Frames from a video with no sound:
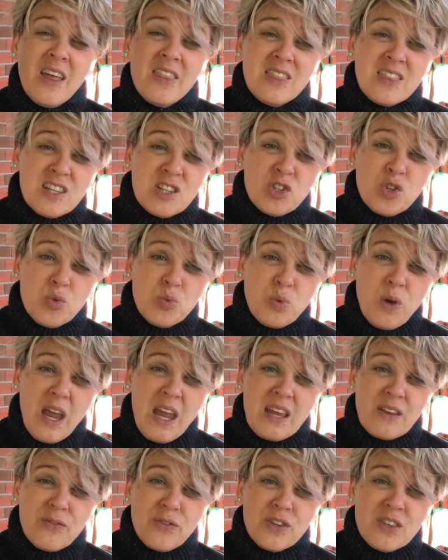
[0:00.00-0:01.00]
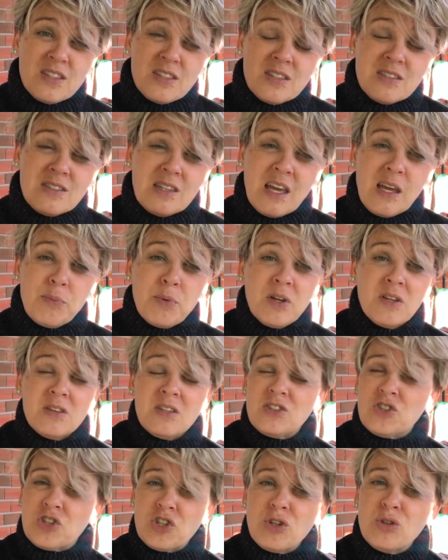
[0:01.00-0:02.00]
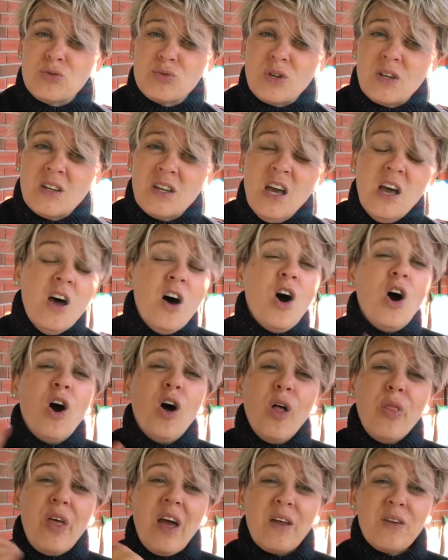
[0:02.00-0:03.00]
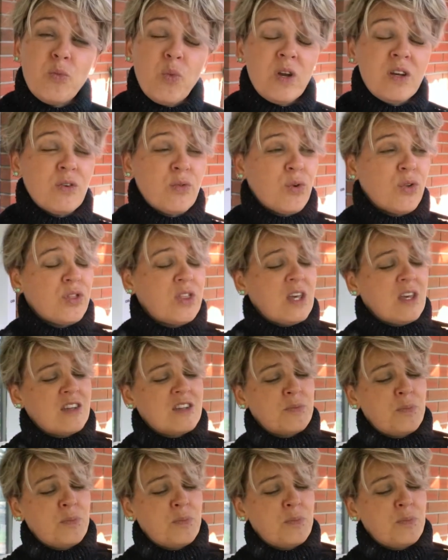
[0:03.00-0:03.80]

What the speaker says: They're great for the disabled, the children, all that wonderful things.